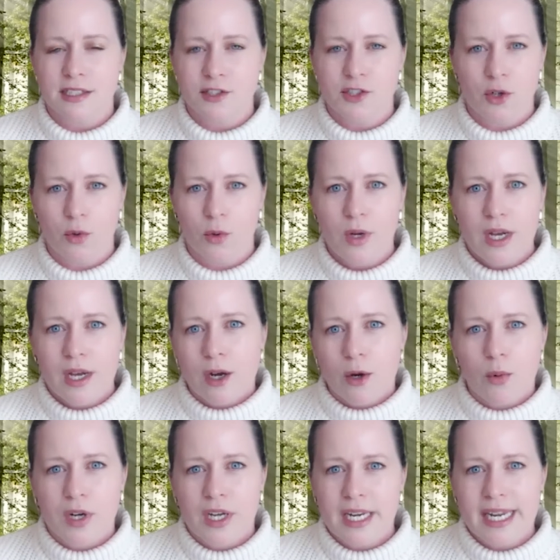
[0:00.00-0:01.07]
And so
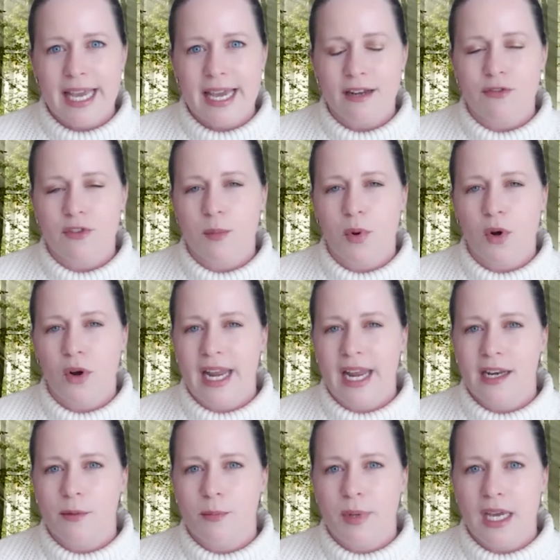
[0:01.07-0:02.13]
we're going to get from point
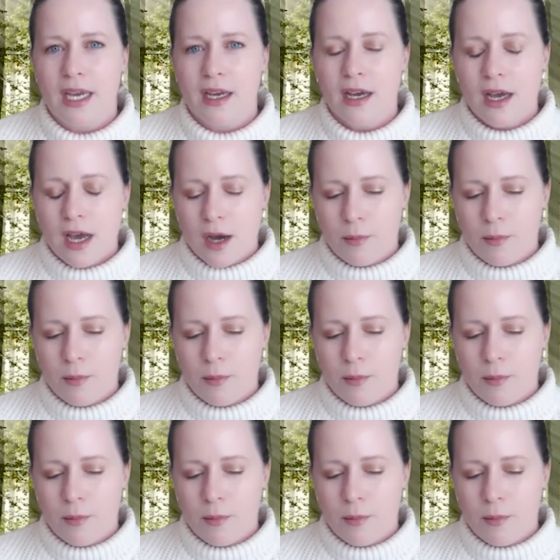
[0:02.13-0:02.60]
A to B.